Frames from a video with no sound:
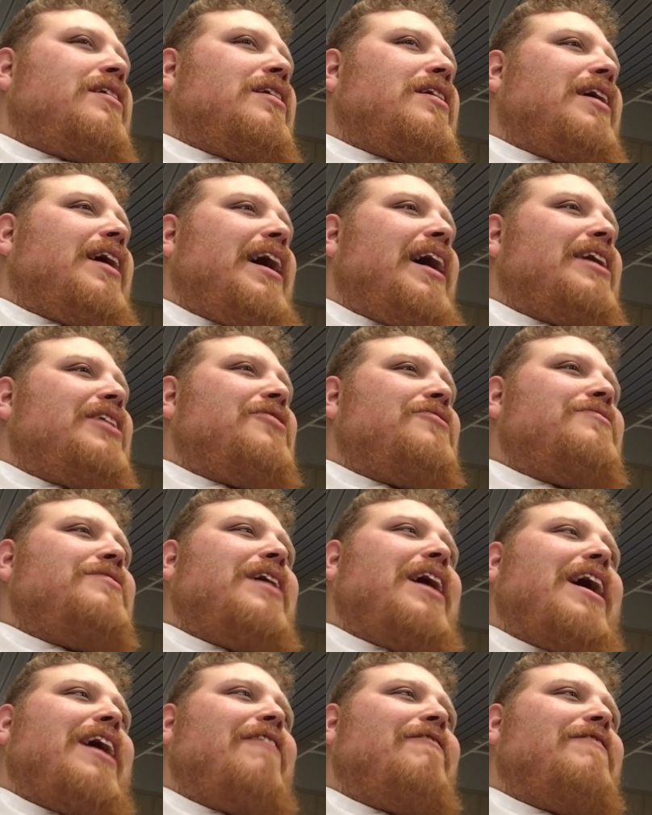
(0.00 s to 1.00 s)
I don't
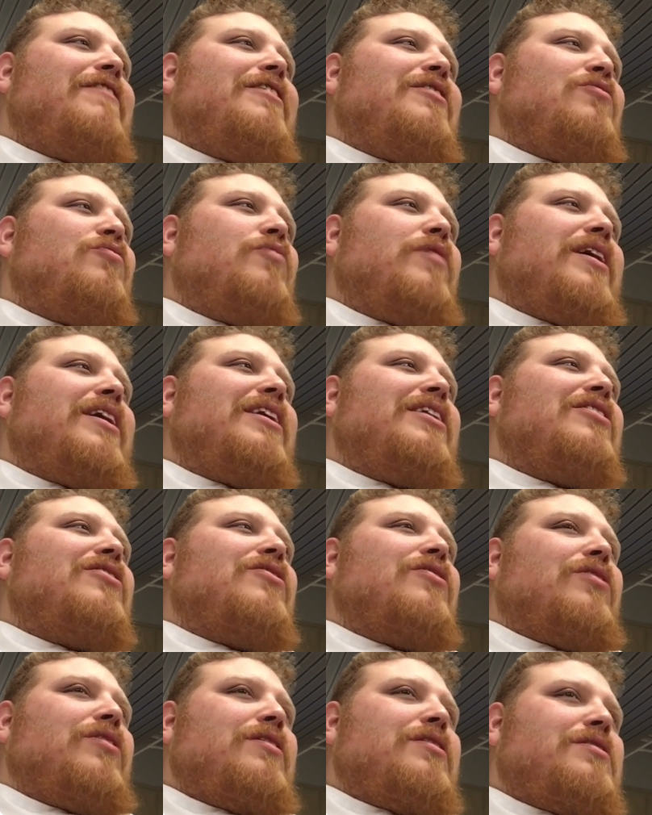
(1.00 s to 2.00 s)
have any weighted
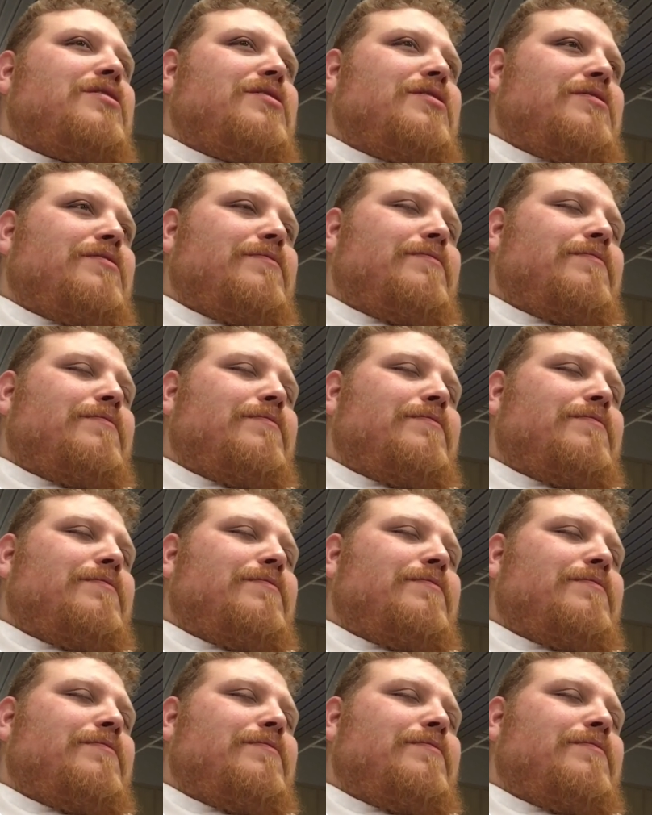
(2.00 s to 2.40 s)
hooks,